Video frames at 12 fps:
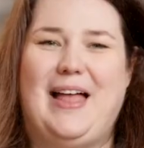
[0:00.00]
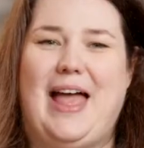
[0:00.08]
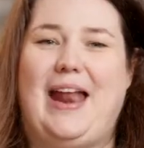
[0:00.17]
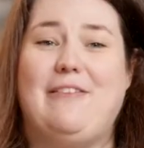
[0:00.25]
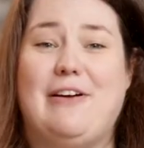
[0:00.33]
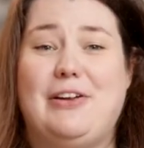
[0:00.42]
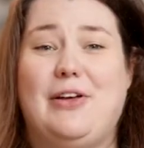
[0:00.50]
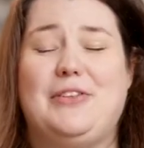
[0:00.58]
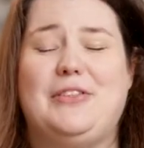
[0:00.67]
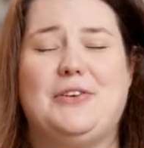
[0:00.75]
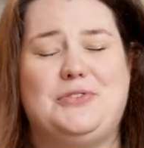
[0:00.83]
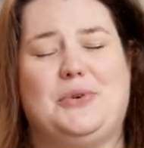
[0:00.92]
And I found out
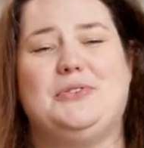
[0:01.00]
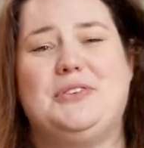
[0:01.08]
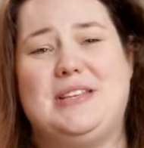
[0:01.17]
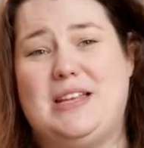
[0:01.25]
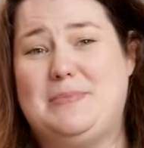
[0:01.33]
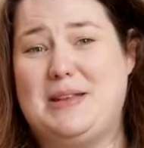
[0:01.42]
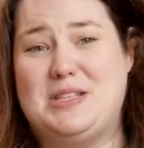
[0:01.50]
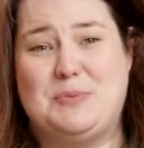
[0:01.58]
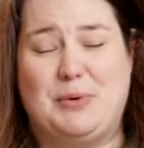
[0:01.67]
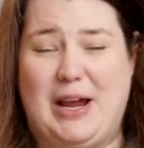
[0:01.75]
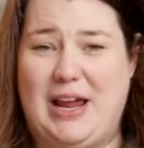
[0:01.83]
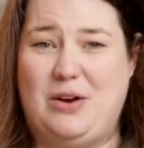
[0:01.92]
that those roses had been
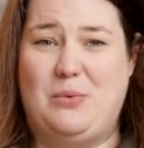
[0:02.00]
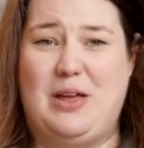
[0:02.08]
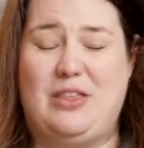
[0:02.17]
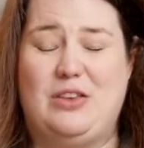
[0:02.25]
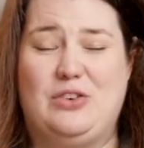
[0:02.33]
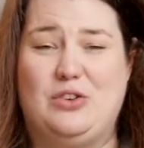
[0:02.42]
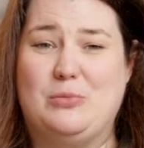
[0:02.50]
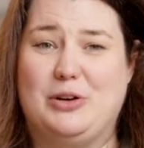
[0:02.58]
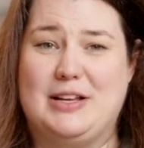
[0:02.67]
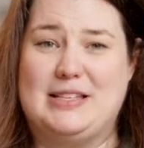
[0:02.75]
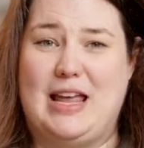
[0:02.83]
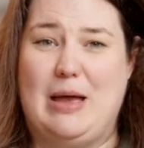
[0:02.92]
sprayed with
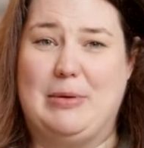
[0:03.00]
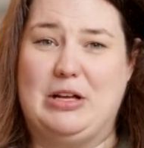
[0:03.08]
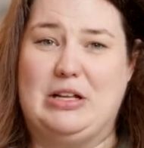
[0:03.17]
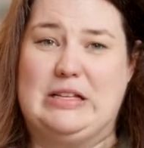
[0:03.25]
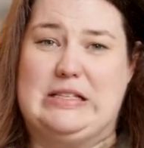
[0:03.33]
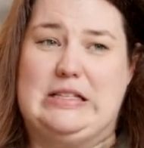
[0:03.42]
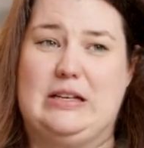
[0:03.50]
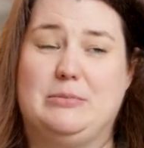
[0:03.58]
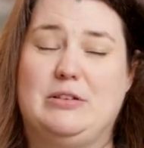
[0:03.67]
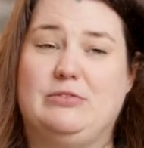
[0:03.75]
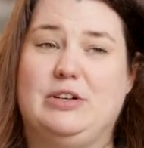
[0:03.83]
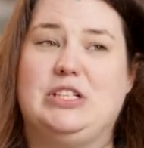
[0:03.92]
numerous chemicals, some
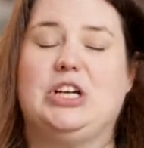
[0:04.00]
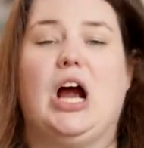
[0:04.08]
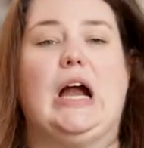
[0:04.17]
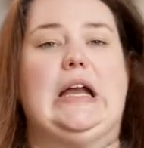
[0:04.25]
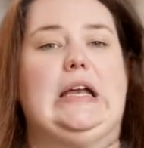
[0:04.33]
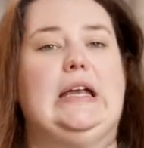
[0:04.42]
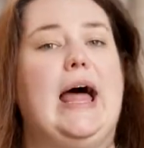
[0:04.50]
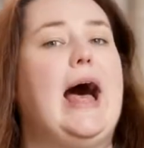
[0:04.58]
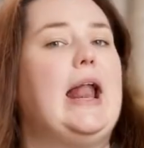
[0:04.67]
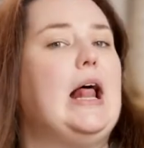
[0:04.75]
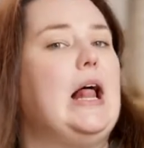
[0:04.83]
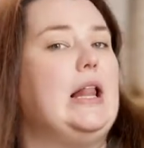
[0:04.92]
of which are not
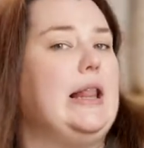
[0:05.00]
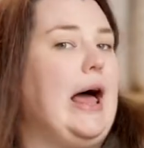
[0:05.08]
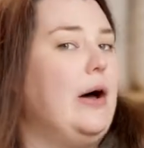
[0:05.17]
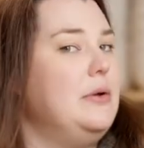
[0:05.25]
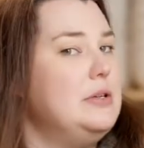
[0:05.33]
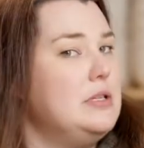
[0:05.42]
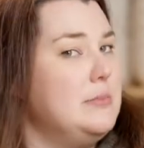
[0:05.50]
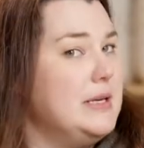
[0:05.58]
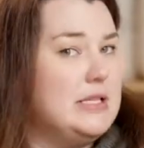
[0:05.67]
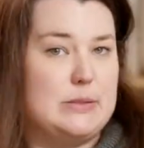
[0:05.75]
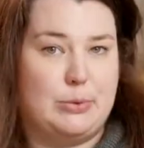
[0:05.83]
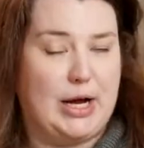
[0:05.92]
allowed to be
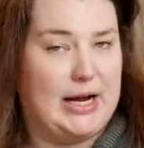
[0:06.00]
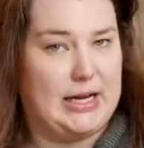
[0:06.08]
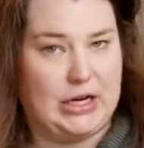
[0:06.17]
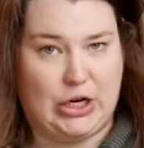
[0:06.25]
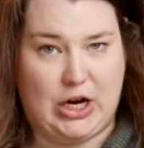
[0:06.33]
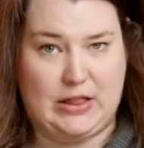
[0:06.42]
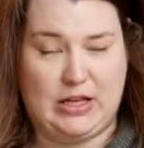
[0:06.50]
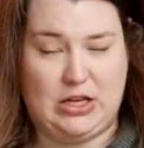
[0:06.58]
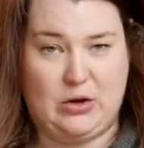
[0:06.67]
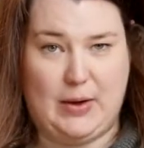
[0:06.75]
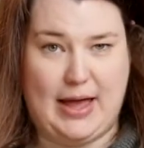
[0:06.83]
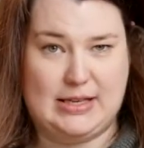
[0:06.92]
sprayed here in
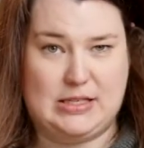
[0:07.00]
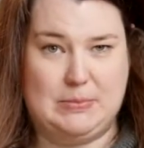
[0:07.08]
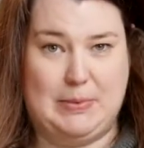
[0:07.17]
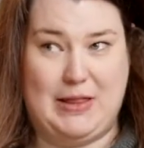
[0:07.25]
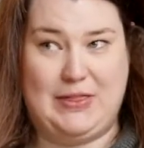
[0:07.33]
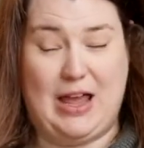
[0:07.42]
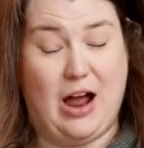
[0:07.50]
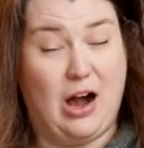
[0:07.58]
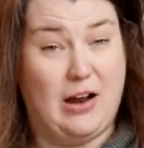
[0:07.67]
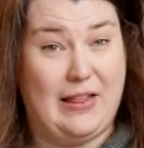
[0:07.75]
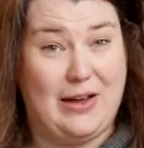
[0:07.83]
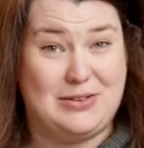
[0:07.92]
the US, but they
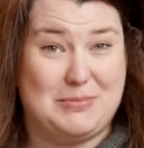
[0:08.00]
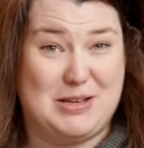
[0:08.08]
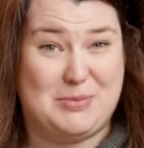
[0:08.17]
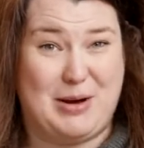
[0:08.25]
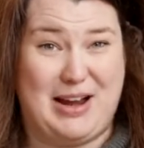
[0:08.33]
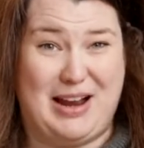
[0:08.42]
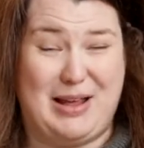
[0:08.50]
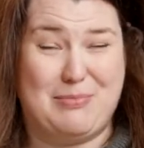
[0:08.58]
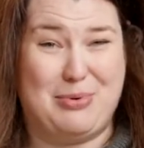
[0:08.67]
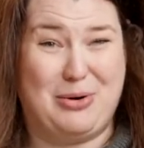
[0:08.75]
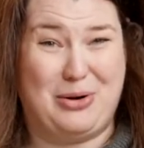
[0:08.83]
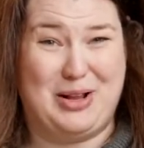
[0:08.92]
are allowed to be sprayed on
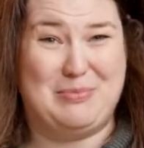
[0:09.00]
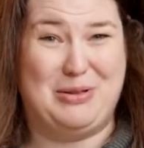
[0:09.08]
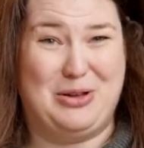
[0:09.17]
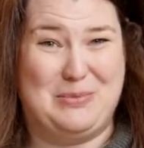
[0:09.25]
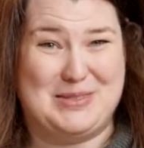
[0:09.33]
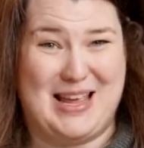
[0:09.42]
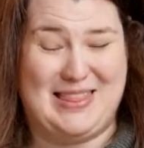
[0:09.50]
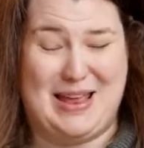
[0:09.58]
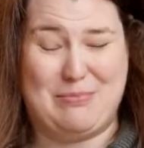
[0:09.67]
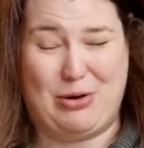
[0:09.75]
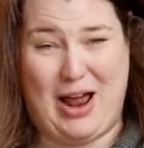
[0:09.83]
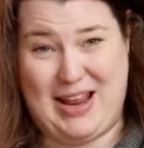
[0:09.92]
imported blooms and then
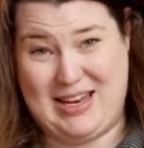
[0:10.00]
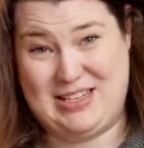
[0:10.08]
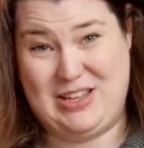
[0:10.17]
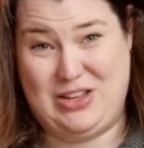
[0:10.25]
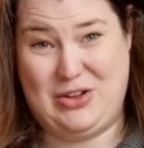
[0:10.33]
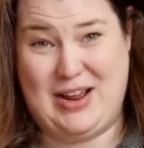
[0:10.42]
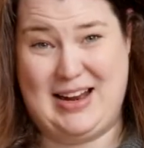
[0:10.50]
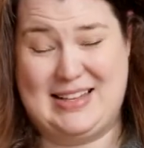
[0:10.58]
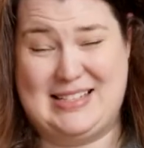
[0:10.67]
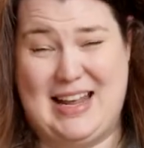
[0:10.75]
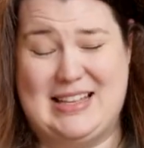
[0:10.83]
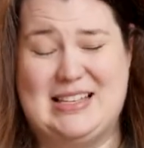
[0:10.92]
brought into the United
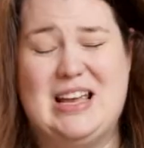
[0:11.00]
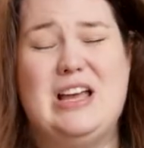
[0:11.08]
States.